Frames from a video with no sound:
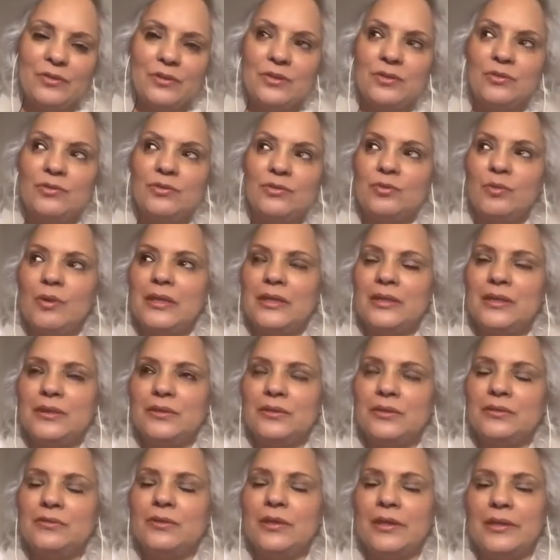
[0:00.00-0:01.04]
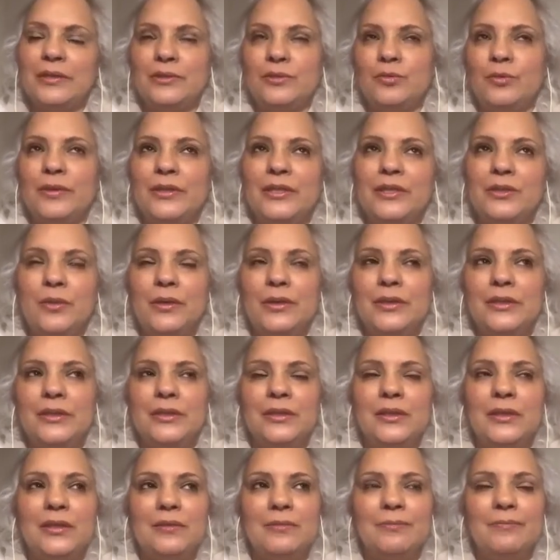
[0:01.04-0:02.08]

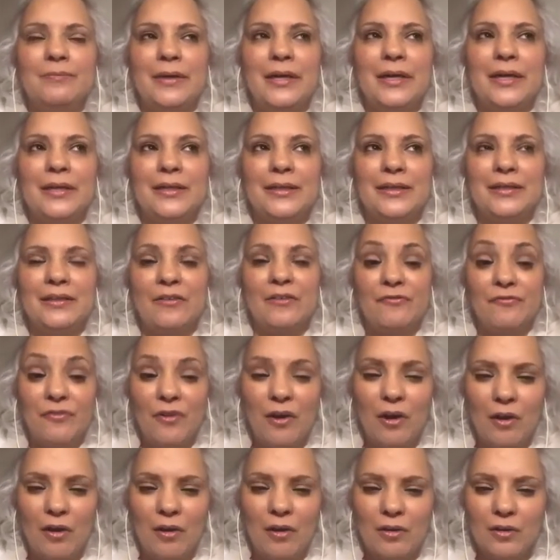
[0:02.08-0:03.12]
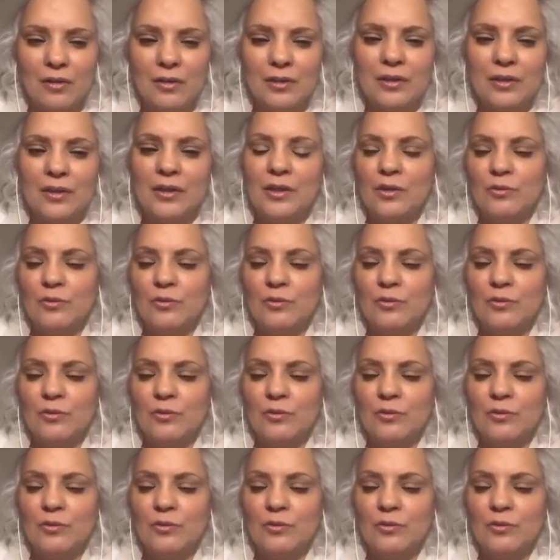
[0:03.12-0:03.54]
2020 back in the fall,